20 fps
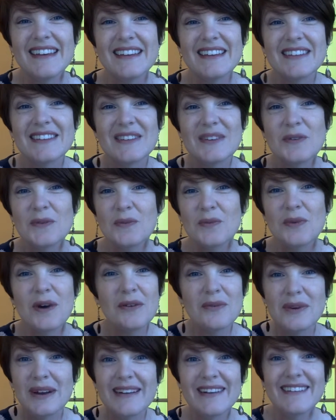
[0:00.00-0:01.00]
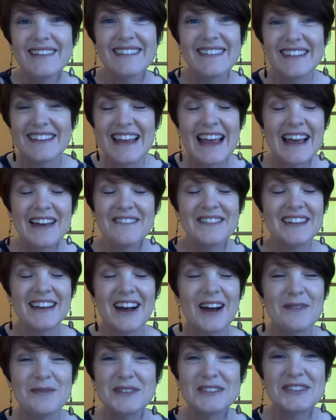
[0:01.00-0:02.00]
the
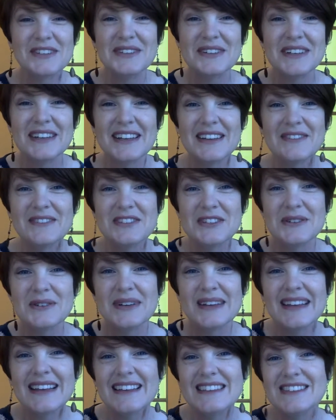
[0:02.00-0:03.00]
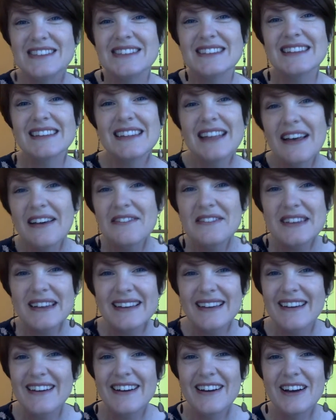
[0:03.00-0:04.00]
opportunity of doing is just
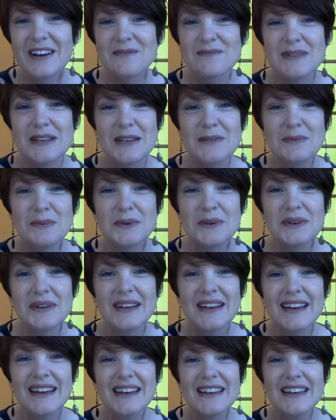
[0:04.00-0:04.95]
loving on people,